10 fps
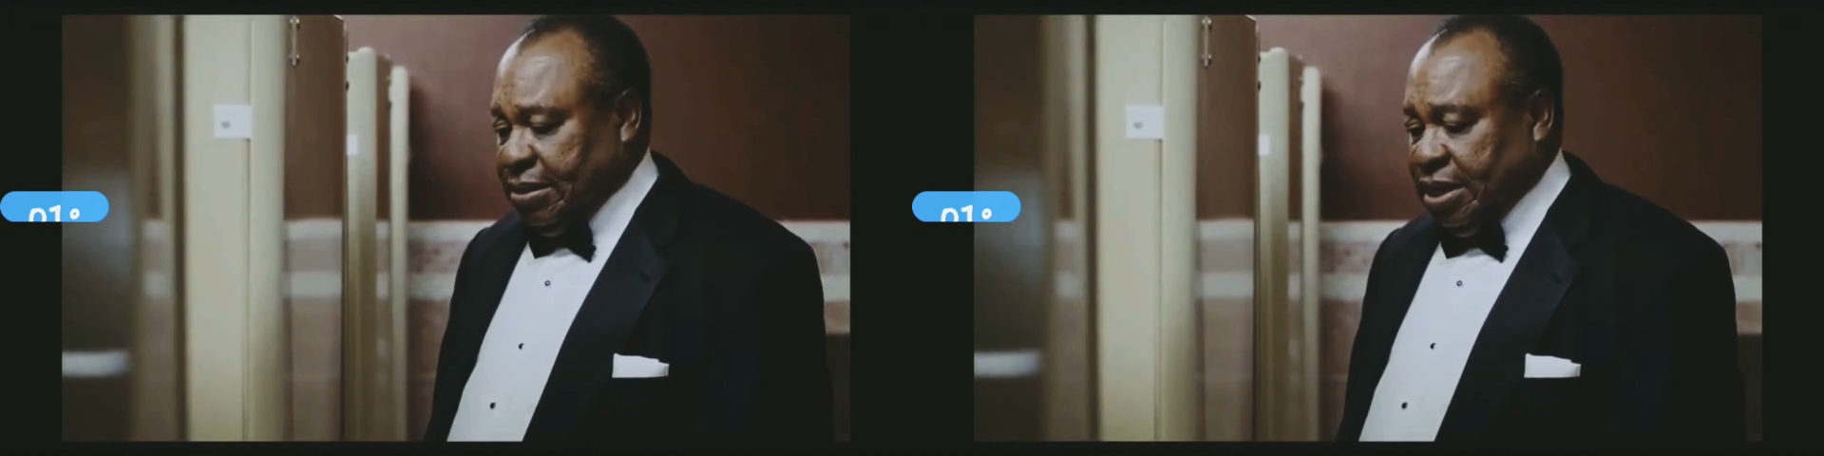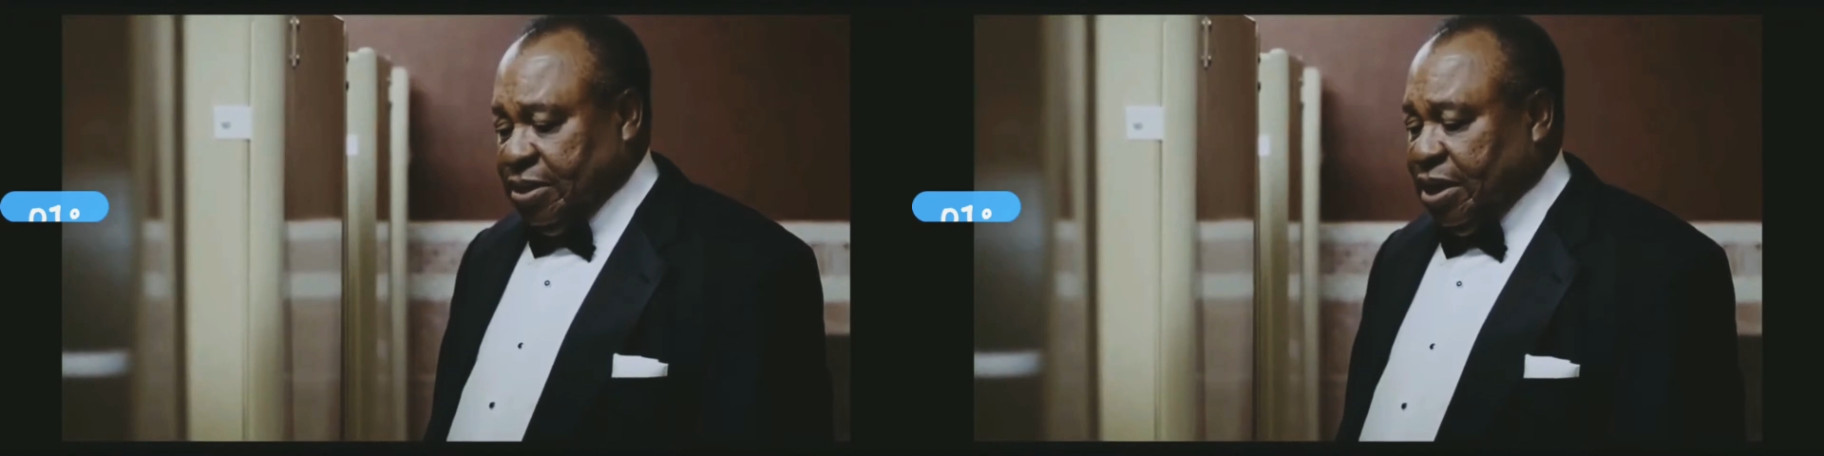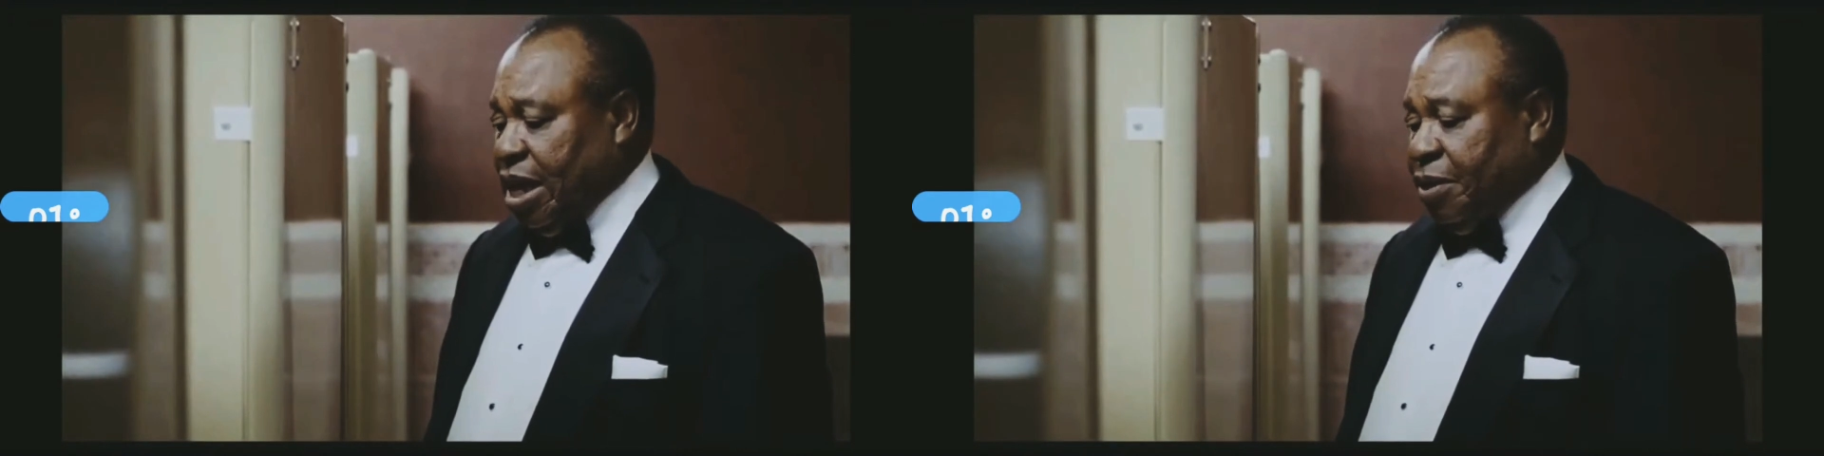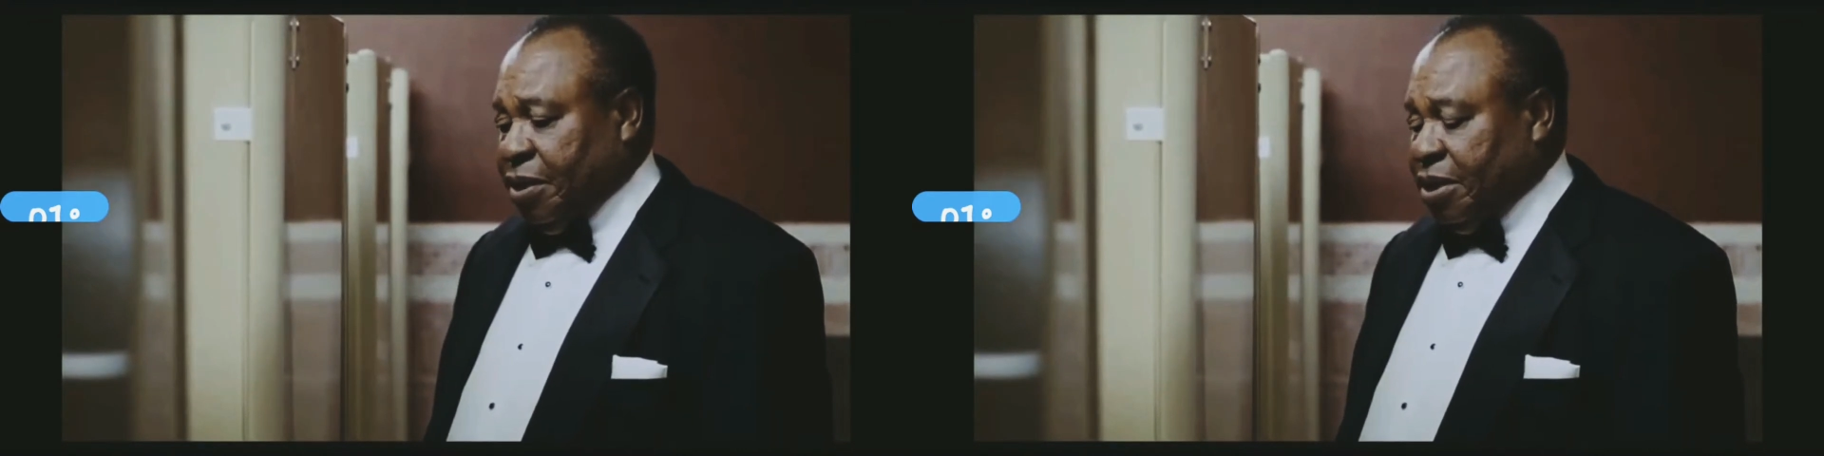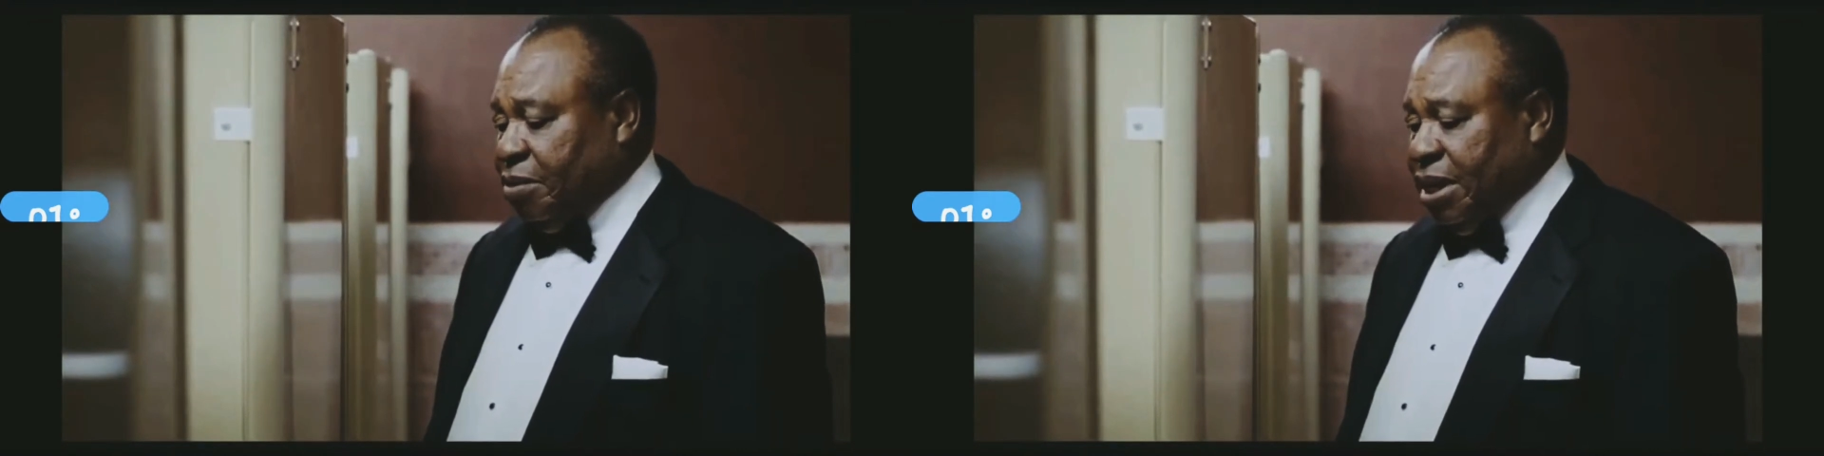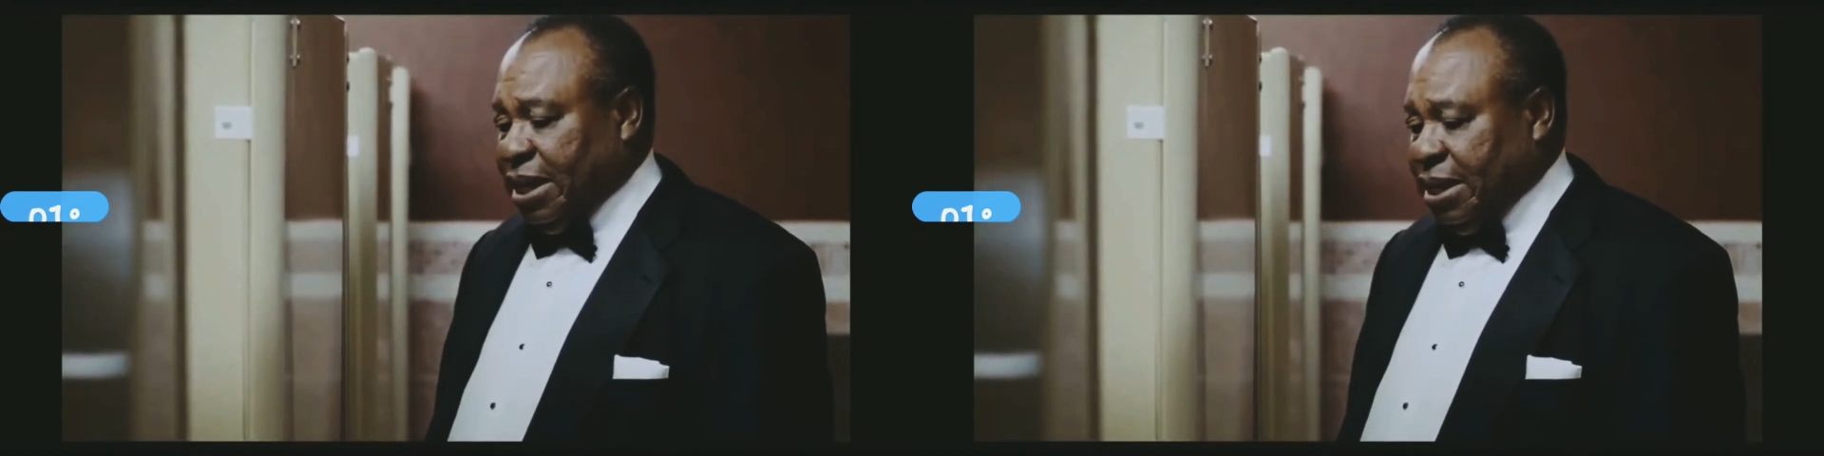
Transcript: We didn't know how we were going to make